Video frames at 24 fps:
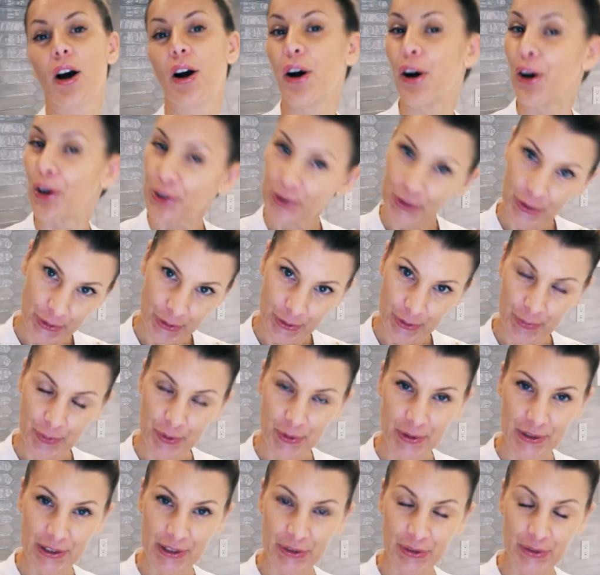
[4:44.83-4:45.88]
All those
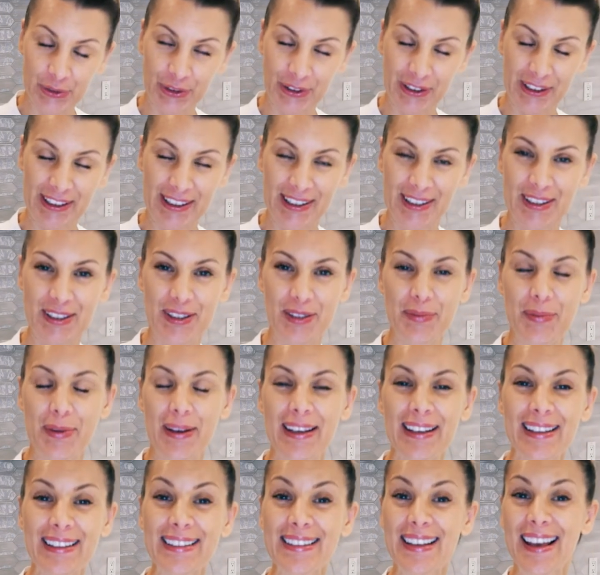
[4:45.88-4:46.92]
beautiful things
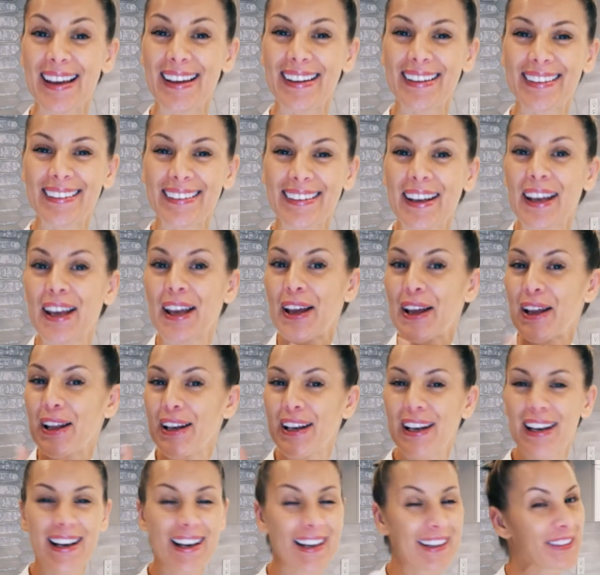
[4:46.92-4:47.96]
being said,
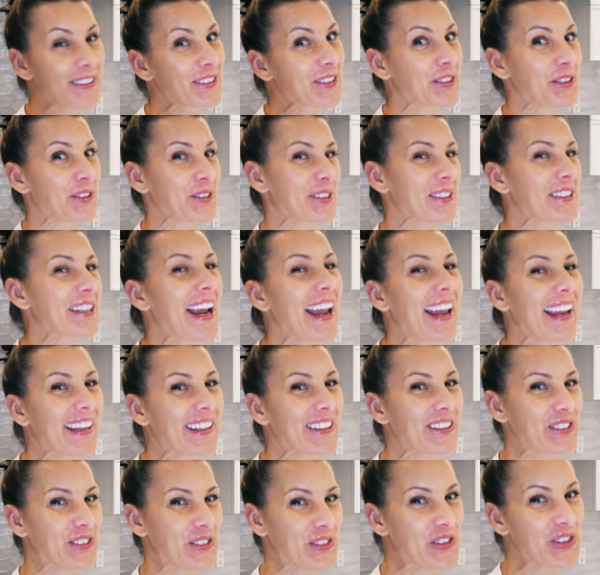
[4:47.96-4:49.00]
let's go
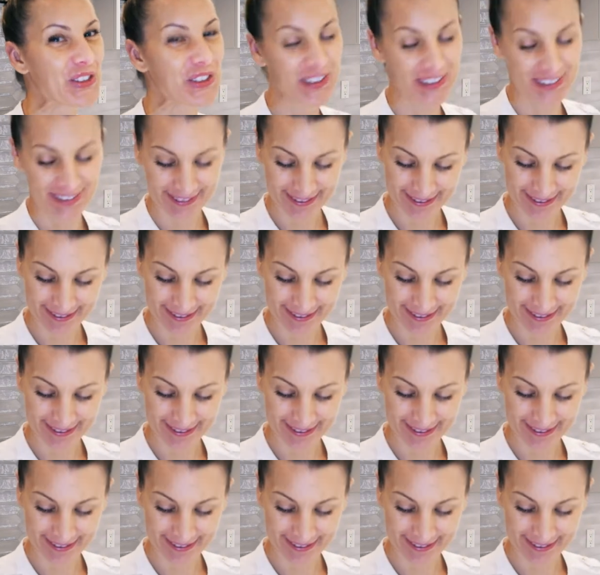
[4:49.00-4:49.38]
change.